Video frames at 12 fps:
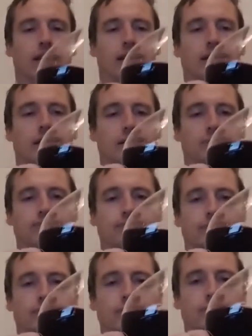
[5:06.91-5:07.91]

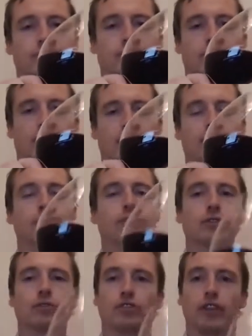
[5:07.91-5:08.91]
it's
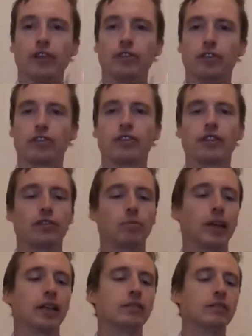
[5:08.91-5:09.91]
difficult to judge because it is a
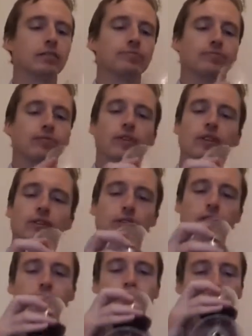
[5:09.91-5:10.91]
blend.
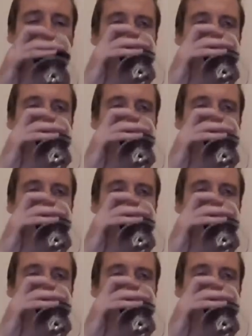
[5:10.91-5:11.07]
So,